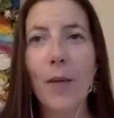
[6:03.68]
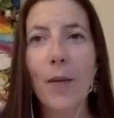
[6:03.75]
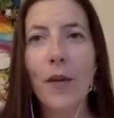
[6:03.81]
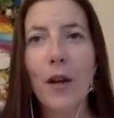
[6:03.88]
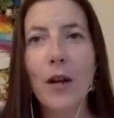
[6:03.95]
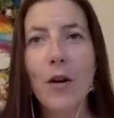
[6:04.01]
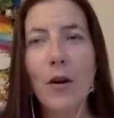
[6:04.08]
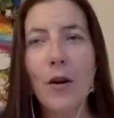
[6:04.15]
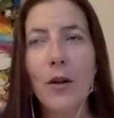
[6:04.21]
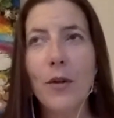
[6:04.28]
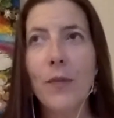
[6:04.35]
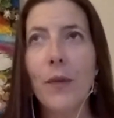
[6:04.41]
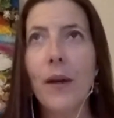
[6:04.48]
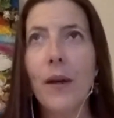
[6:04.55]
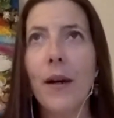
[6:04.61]
with a lot
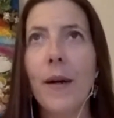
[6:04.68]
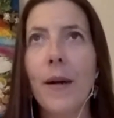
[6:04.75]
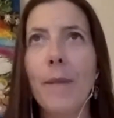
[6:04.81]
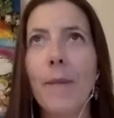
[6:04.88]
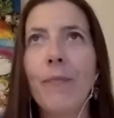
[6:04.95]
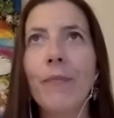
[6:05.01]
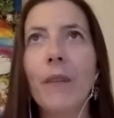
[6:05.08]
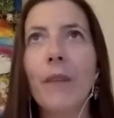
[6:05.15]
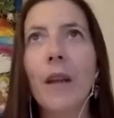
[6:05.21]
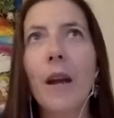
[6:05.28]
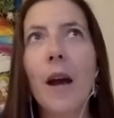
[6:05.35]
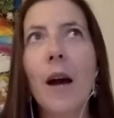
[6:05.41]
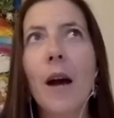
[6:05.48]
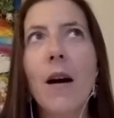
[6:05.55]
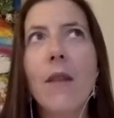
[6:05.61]
of
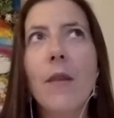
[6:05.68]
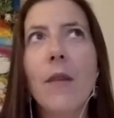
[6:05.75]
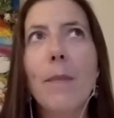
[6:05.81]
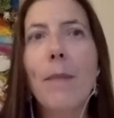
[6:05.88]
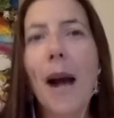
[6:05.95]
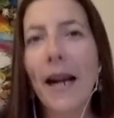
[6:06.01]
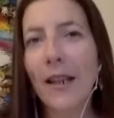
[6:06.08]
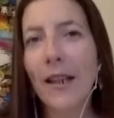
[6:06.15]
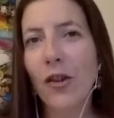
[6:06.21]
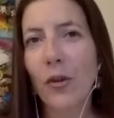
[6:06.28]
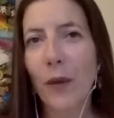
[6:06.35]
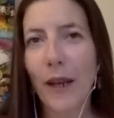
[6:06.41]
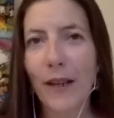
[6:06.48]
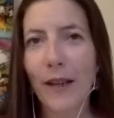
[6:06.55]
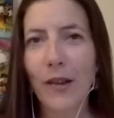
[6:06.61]
baggage
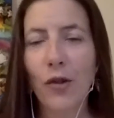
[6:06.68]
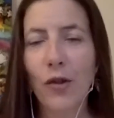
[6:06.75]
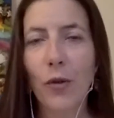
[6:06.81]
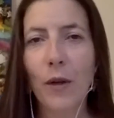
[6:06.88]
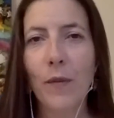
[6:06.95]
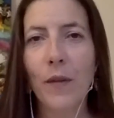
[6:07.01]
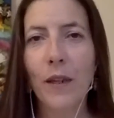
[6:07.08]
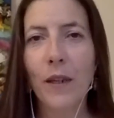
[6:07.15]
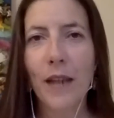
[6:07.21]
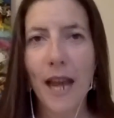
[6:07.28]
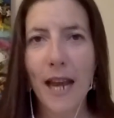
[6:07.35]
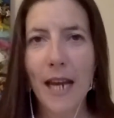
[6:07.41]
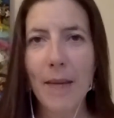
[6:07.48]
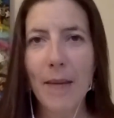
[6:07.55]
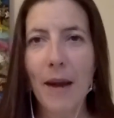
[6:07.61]
of history of the
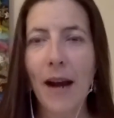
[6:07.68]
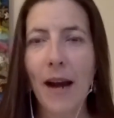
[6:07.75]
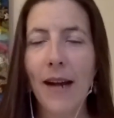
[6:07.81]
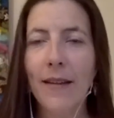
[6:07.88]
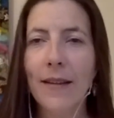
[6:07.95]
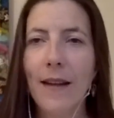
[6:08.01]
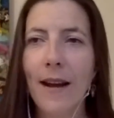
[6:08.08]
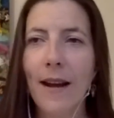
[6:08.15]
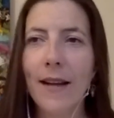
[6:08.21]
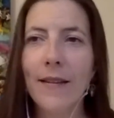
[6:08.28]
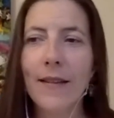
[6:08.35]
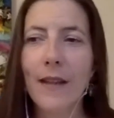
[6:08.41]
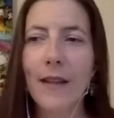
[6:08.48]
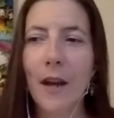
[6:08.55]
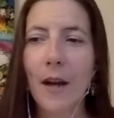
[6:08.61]
name, and
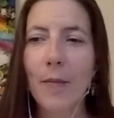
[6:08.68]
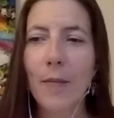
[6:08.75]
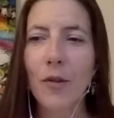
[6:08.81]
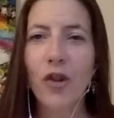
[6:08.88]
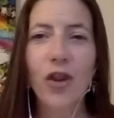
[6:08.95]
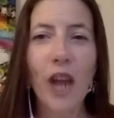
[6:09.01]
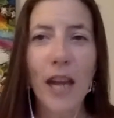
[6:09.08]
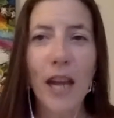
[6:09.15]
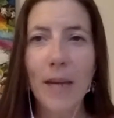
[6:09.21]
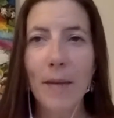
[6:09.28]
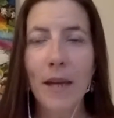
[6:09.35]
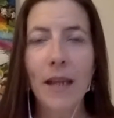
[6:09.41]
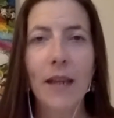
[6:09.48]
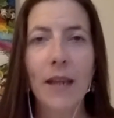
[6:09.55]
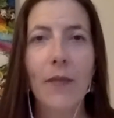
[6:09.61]

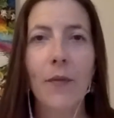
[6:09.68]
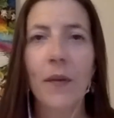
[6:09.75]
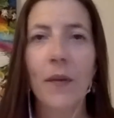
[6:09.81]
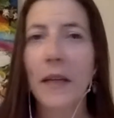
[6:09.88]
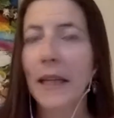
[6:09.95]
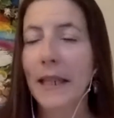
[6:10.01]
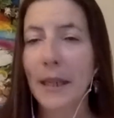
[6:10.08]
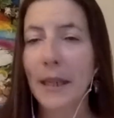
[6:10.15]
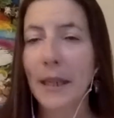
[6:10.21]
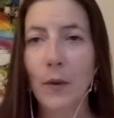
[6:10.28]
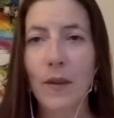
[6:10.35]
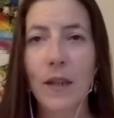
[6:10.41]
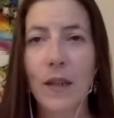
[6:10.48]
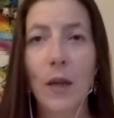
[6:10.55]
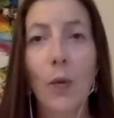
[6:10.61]
shaming, feeling
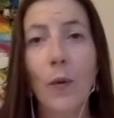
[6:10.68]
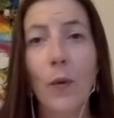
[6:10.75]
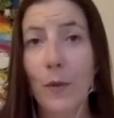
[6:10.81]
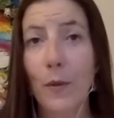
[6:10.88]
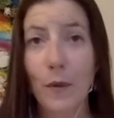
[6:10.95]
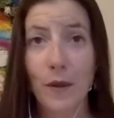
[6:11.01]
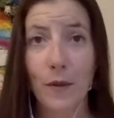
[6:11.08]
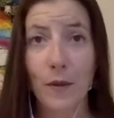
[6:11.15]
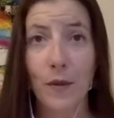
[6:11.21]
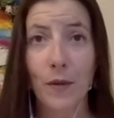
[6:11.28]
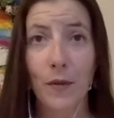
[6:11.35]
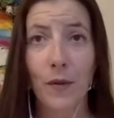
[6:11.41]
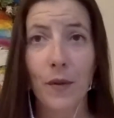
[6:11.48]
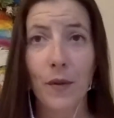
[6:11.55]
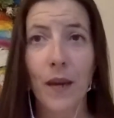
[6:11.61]
guilty, all sorts of
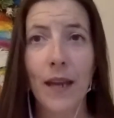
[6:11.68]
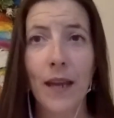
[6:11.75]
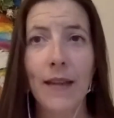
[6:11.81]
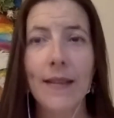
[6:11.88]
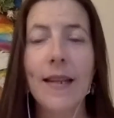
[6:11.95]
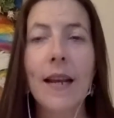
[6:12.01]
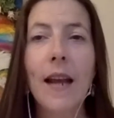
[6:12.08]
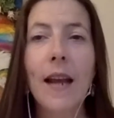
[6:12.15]
different things.